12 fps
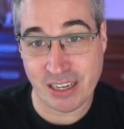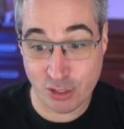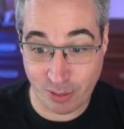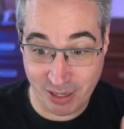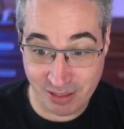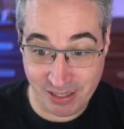And
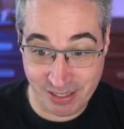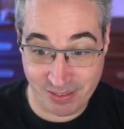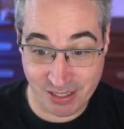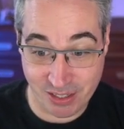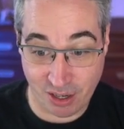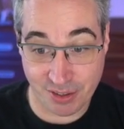so I'm going to leave
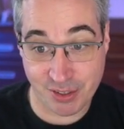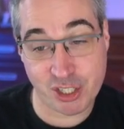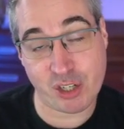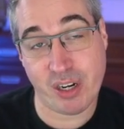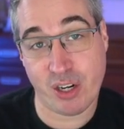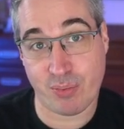this on the
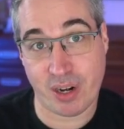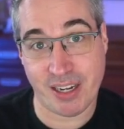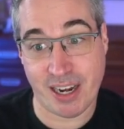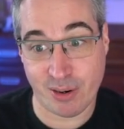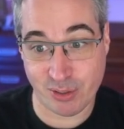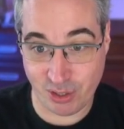screen
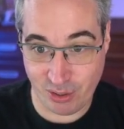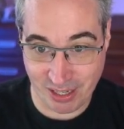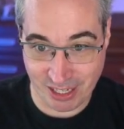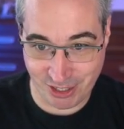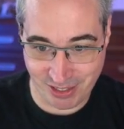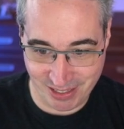right now so you
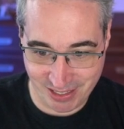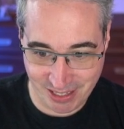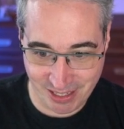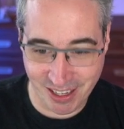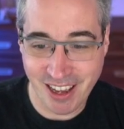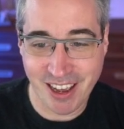can actually
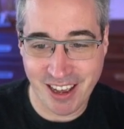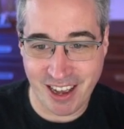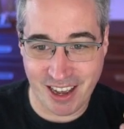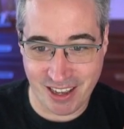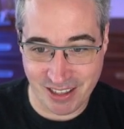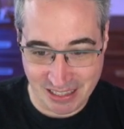see
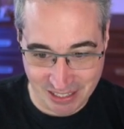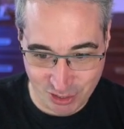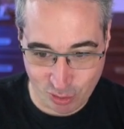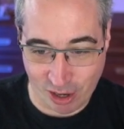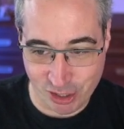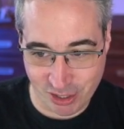uh, this
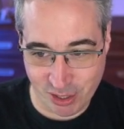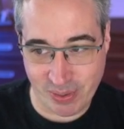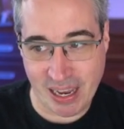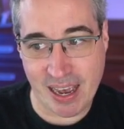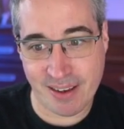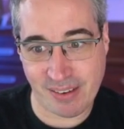structure that
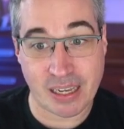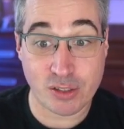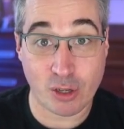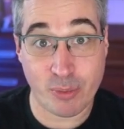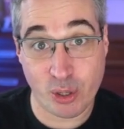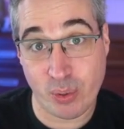we have.
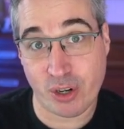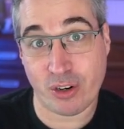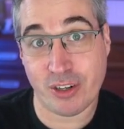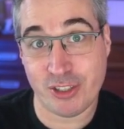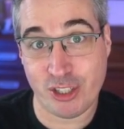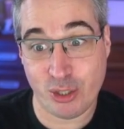And so I'm going to
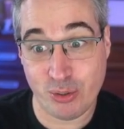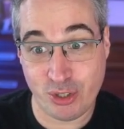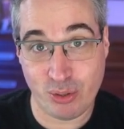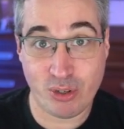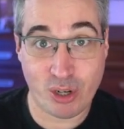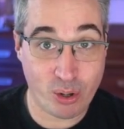encourage you
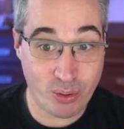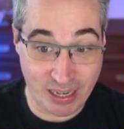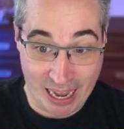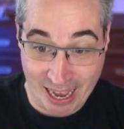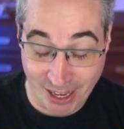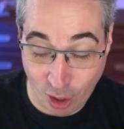to go
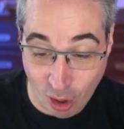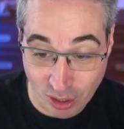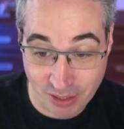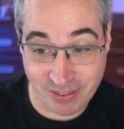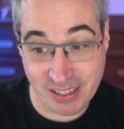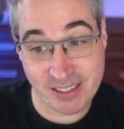and add
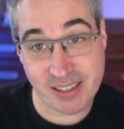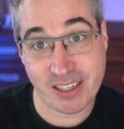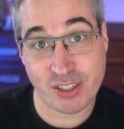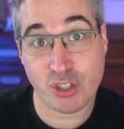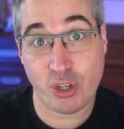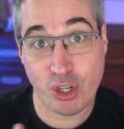all of these
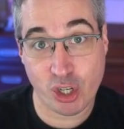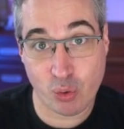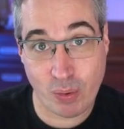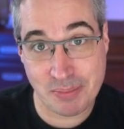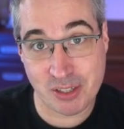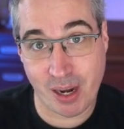things to
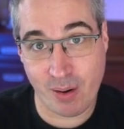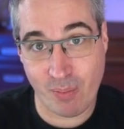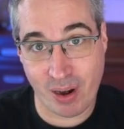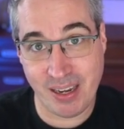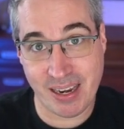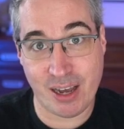your website
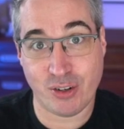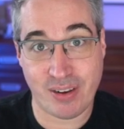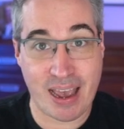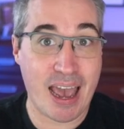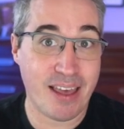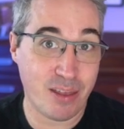right now
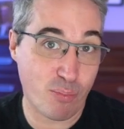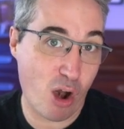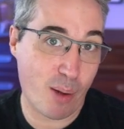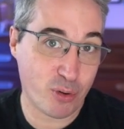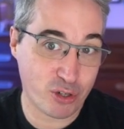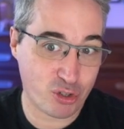to add the
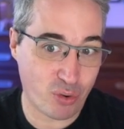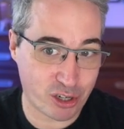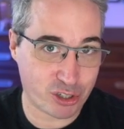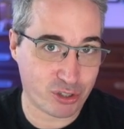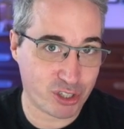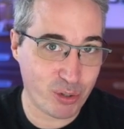proper
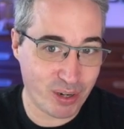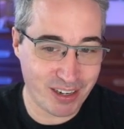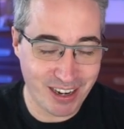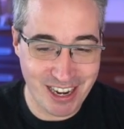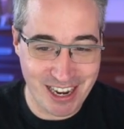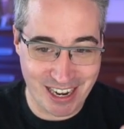structure to
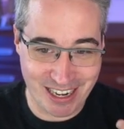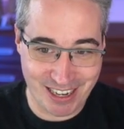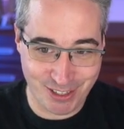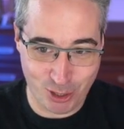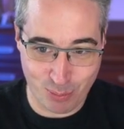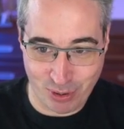it. And
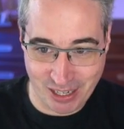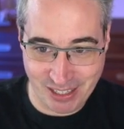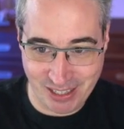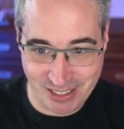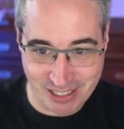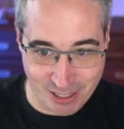as you're
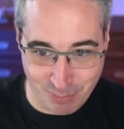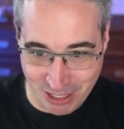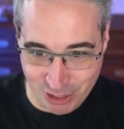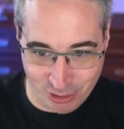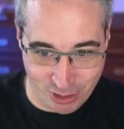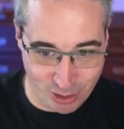bringing these in,
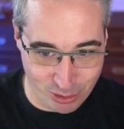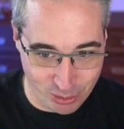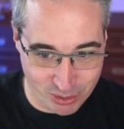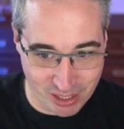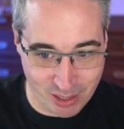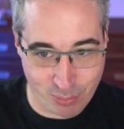make sure that you're
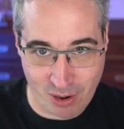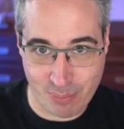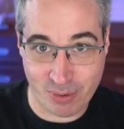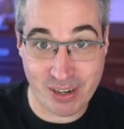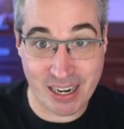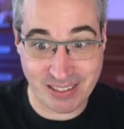using the
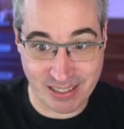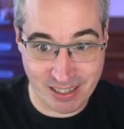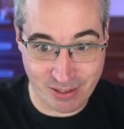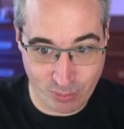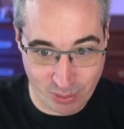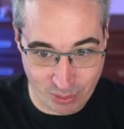proper
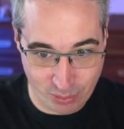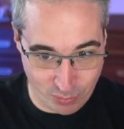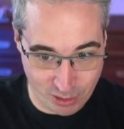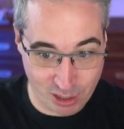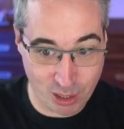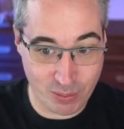nesting. We're,
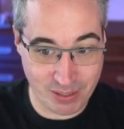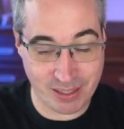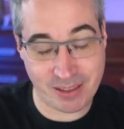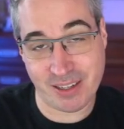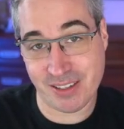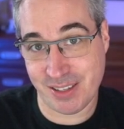we're
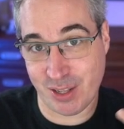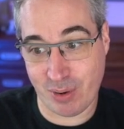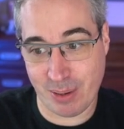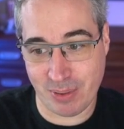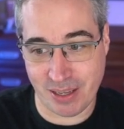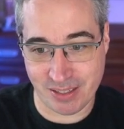closing things in the
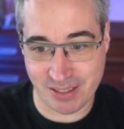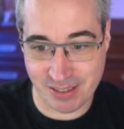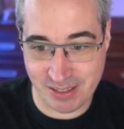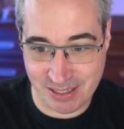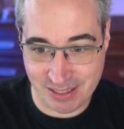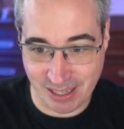right
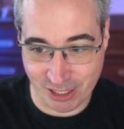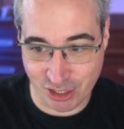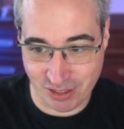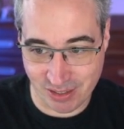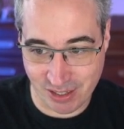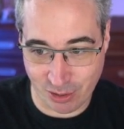places. These
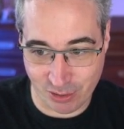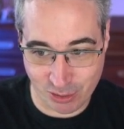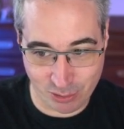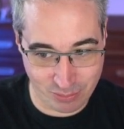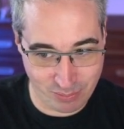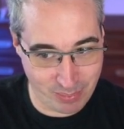sections can
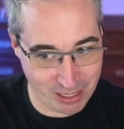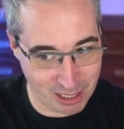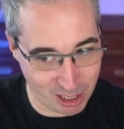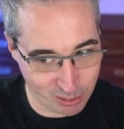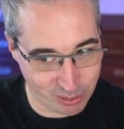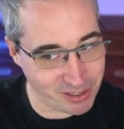also be
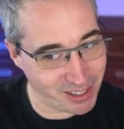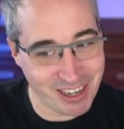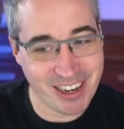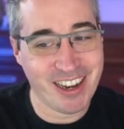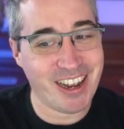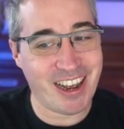closed.
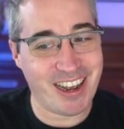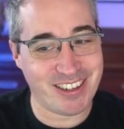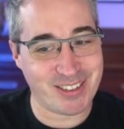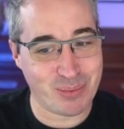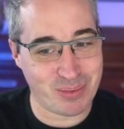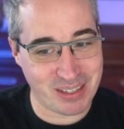
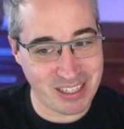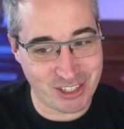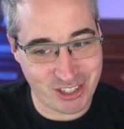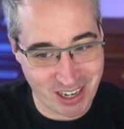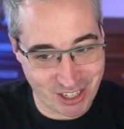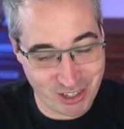Uh, so
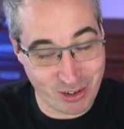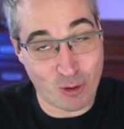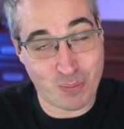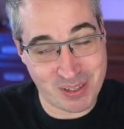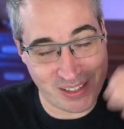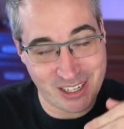each section
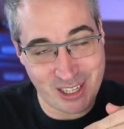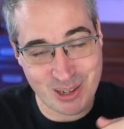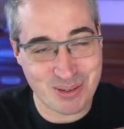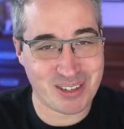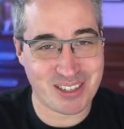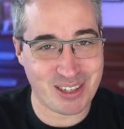opens and
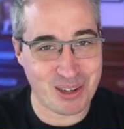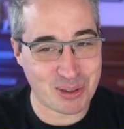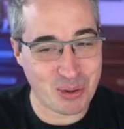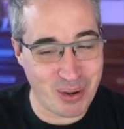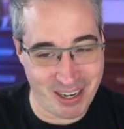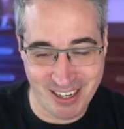closes
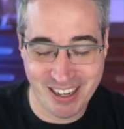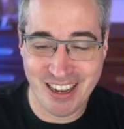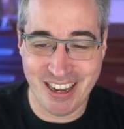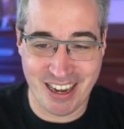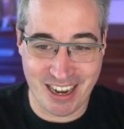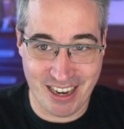along the way.
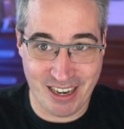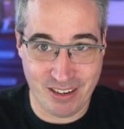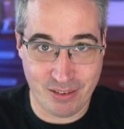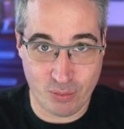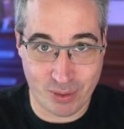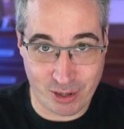
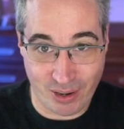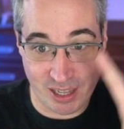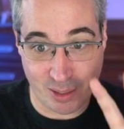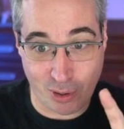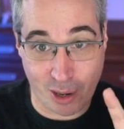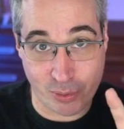And we're
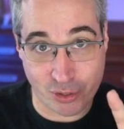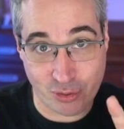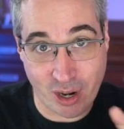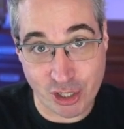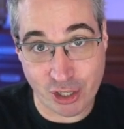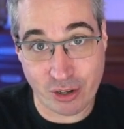creating the proper
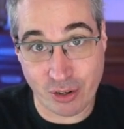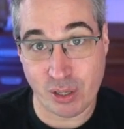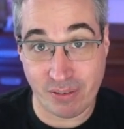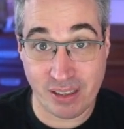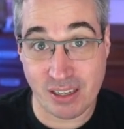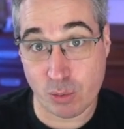structure
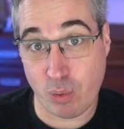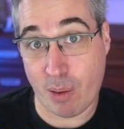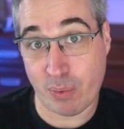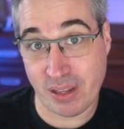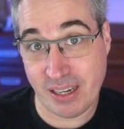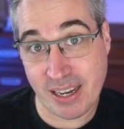so everything is
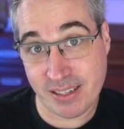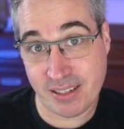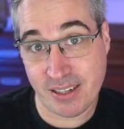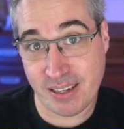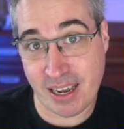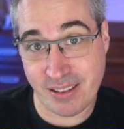properly
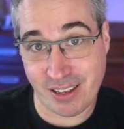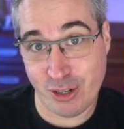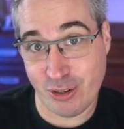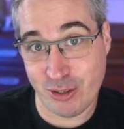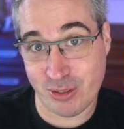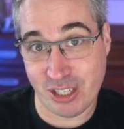nested. And then
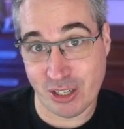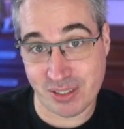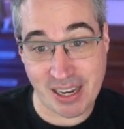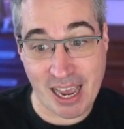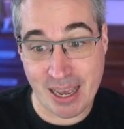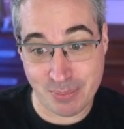you're using your
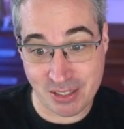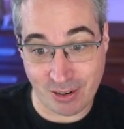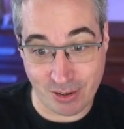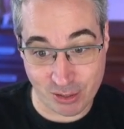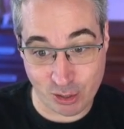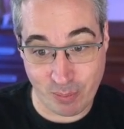tabs to
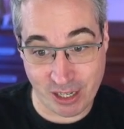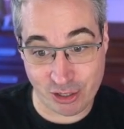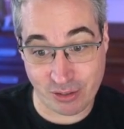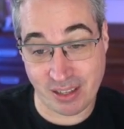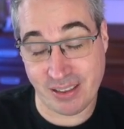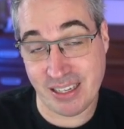also make
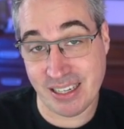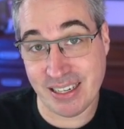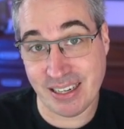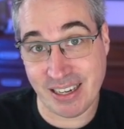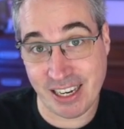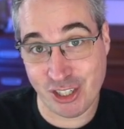sure that the
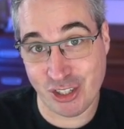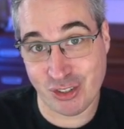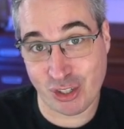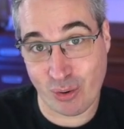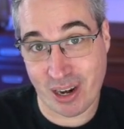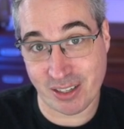indentation
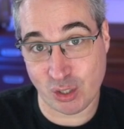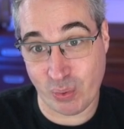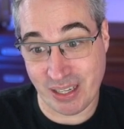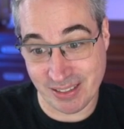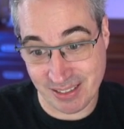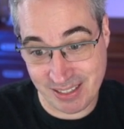is correct so
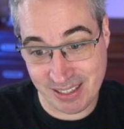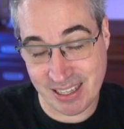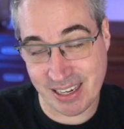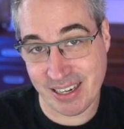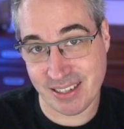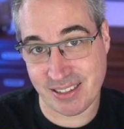we can see
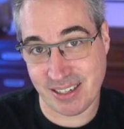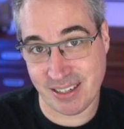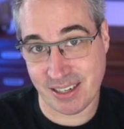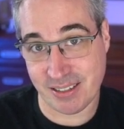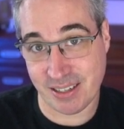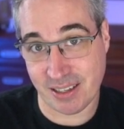that
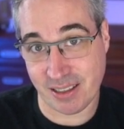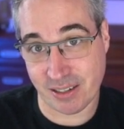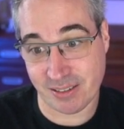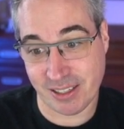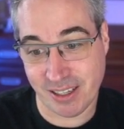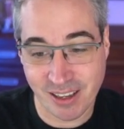nesting nice and
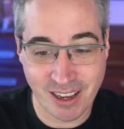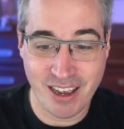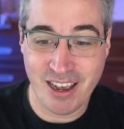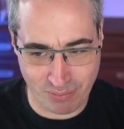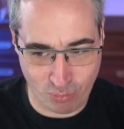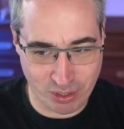clearly.
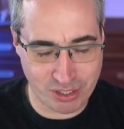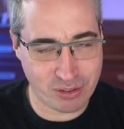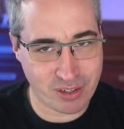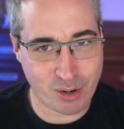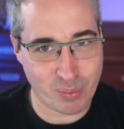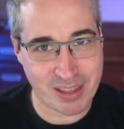Once
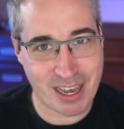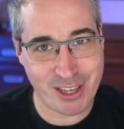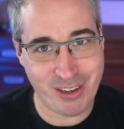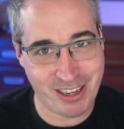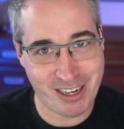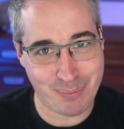you're done with
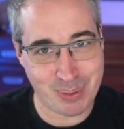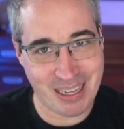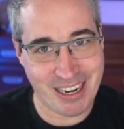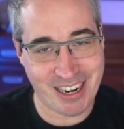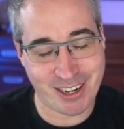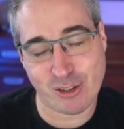that, you can hit
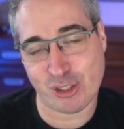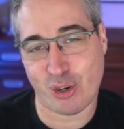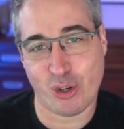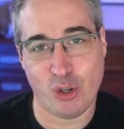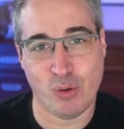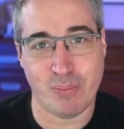play and I'll
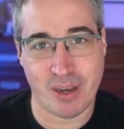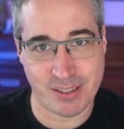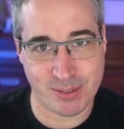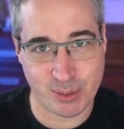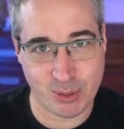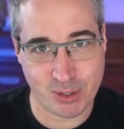show you my
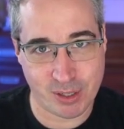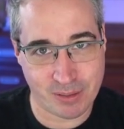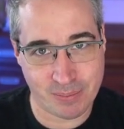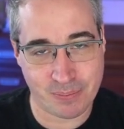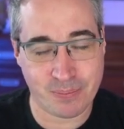solution.